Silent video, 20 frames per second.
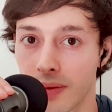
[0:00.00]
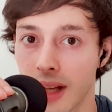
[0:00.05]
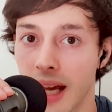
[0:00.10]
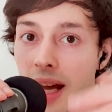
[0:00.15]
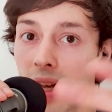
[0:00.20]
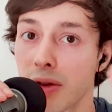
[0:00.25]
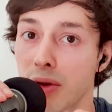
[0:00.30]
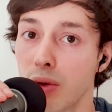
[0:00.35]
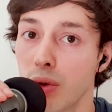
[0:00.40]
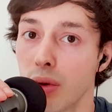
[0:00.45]

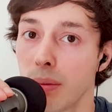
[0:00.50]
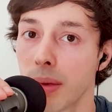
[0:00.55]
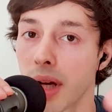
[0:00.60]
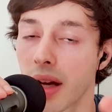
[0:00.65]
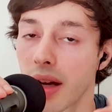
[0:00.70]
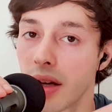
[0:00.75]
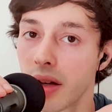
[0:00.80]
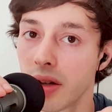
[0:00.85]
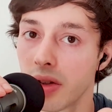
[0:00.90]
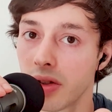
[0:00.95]
At noon,
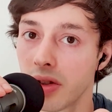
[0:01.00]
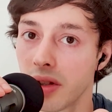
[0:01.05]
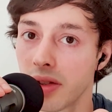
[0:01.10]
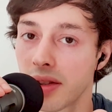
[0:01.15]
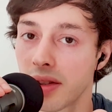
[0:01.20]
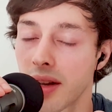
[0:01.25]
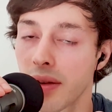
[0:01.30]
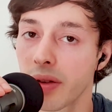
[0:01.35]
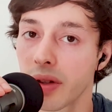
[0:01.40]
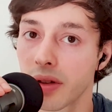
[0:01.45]
my energy is
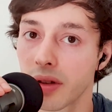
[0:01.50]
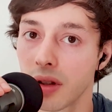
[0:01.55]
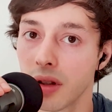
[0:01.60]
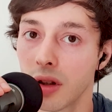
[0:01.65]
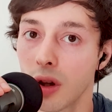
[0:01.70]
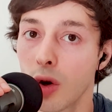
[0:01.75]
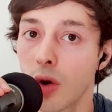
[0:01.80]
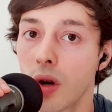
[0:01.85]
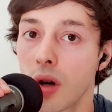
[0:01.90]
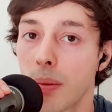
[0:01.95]
definitely
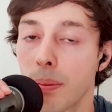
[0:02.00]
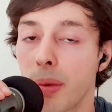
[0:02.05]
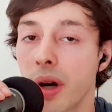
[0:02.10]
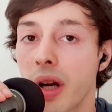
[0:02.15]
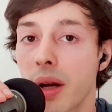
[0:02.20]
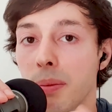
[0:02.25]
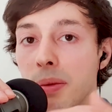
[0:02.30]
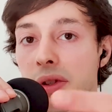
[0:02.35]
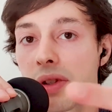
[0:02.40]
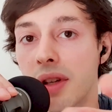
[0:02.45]
lower, but
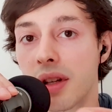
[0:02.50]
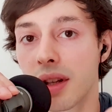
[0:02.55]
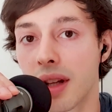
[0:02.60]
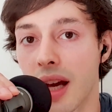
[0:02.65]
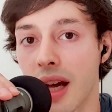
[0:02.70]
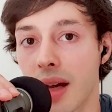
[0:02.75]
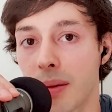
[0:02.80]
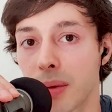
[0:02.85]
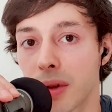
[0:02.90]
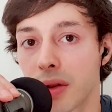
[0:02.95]
I'm still
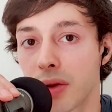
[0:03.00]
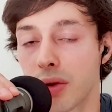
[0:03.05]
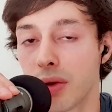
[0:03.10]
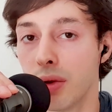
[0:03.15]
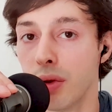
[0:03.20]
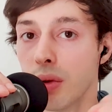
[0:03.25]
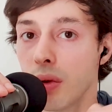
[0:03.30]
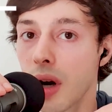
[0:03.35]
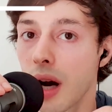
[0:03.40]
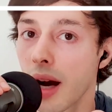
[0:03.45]
able to
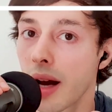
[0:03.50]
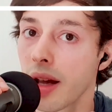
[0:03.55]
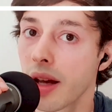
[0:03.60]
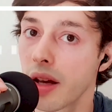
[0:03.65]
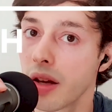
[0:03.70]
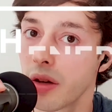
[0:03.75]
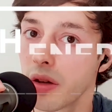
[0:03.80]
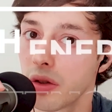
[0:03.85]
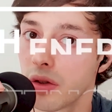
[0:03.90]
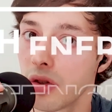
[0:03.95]
do high energy